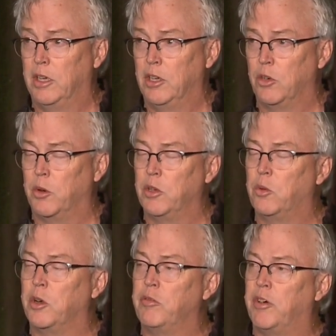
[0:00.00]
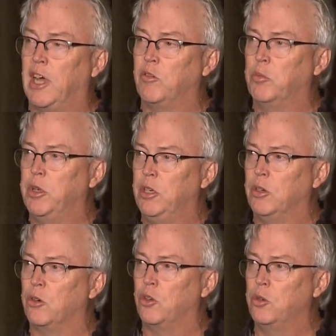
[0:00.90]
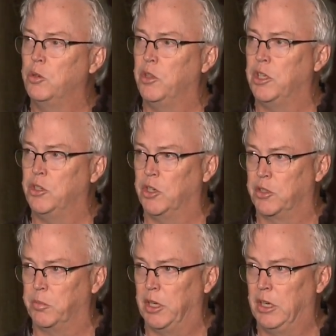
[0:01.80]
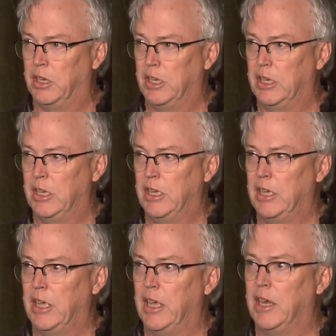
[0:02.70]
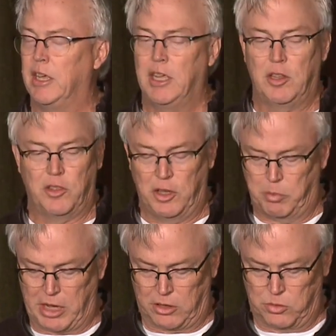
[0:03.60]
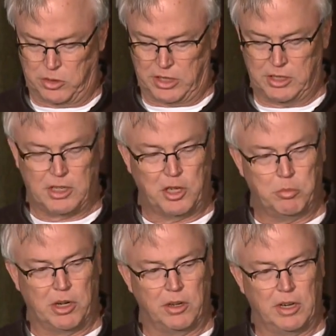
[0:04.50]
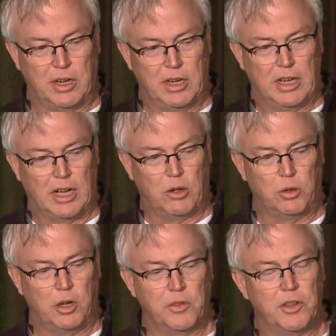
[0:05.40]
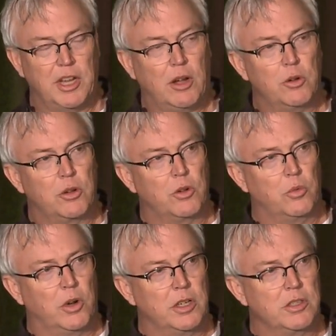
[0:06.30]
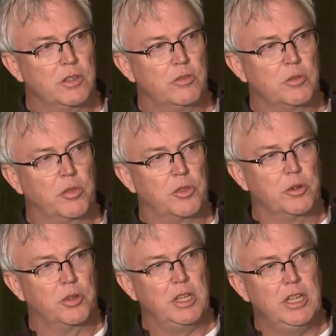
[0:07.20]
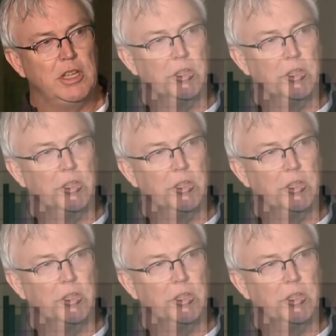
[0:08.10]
2025 will be year 2 of the adjustment. And again, think back to what I said about how long the downturn was from 13, the